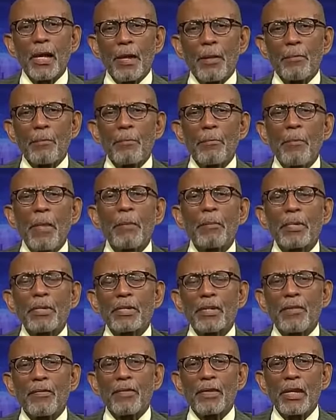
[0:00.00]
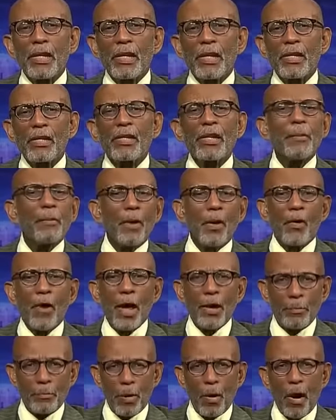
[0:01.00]
Members of the
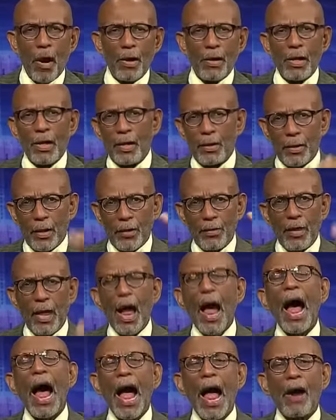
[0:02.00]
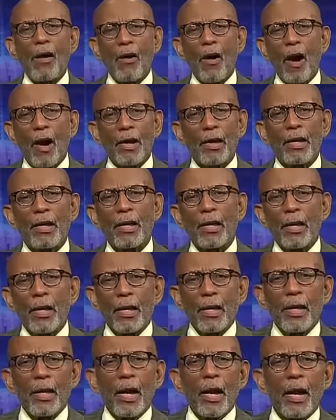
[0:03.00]
Democrat Party, the, the hierarchy,
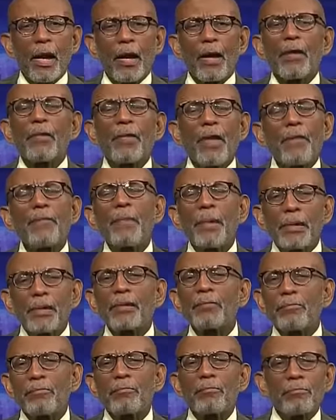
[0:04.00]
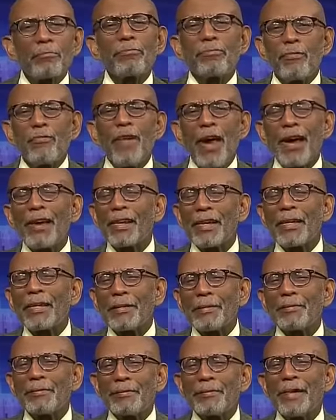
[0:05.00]
uh, they've been fairly
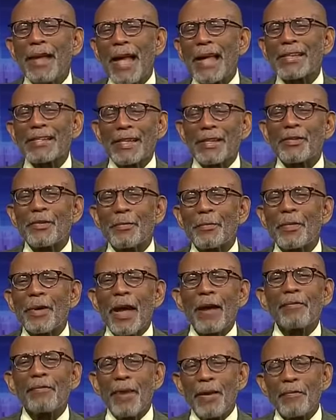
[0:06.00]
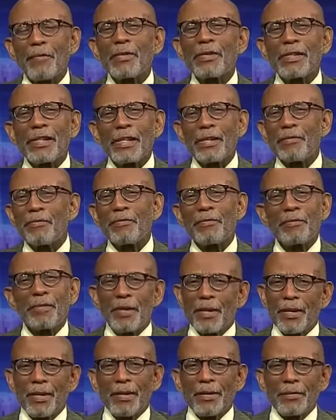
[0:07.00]
nasty to me. I've, I've received
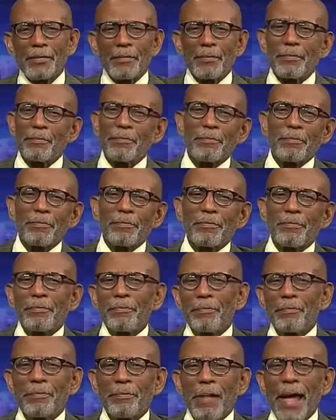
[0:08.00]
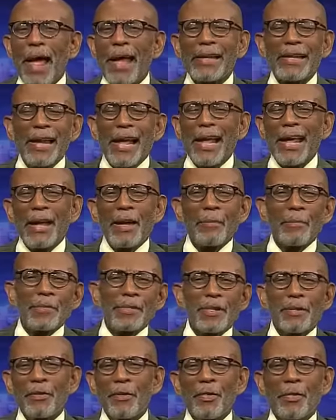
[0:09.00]
bad names
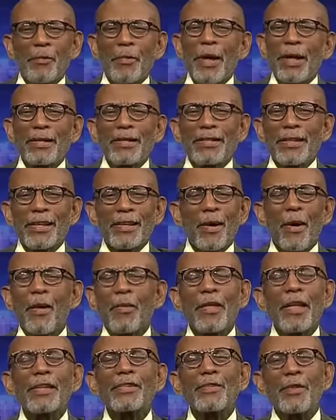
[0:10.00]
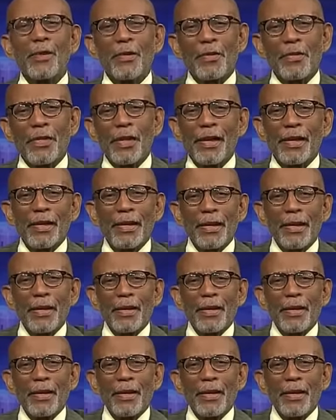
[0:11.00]
and threats and all that sort of thing.